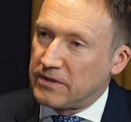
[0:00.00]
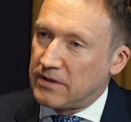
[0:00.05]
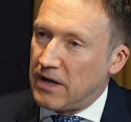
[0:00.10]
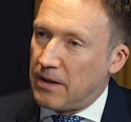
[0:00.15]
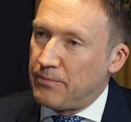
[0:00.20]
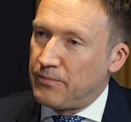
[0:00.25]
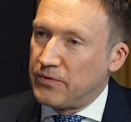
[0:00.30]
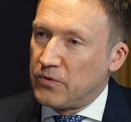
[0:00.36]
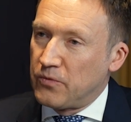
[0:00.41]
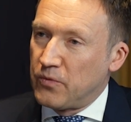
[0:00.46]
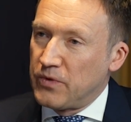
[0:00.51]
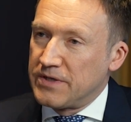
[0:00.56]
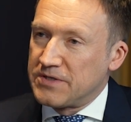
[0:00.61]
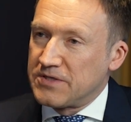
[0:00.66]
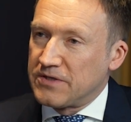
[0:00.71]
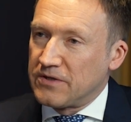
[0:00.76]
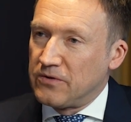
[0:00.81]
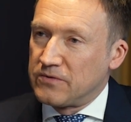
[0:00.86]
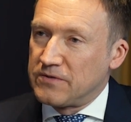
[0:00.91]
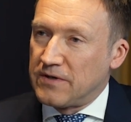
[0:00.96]
couple of
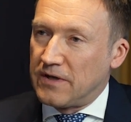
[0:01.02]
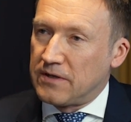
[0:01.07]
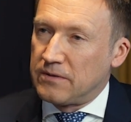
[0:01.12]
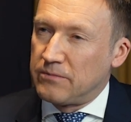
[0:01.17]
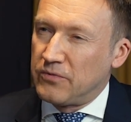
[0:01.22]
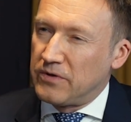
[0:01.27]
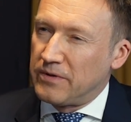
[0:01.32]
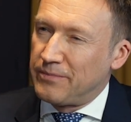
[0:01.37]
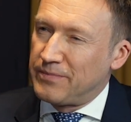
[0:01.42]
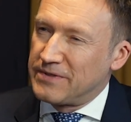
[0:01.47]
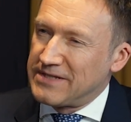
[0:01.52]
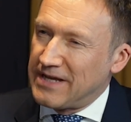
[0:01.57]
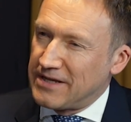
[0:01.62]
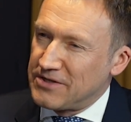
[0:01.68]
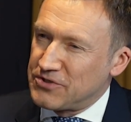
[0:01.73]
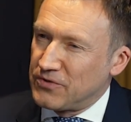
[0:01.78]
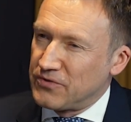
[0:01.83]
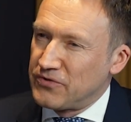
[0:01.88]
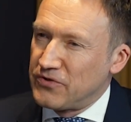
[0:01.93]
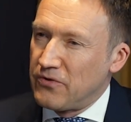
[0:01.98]
weeks ago talking about a
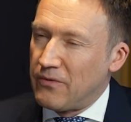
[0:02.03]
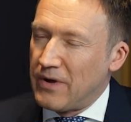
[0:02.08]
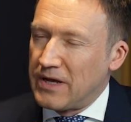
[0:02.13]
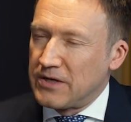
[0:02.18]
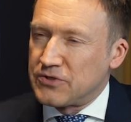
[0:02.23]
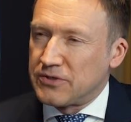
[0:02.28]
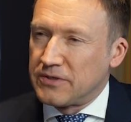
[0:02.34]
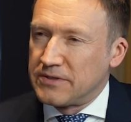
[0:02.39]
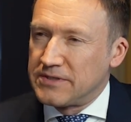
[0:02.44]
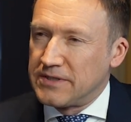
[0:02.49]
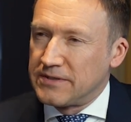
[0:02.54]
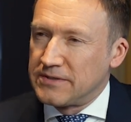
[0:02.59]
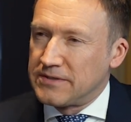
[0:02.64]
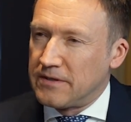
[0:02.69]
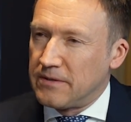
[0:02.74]
potential new entrant into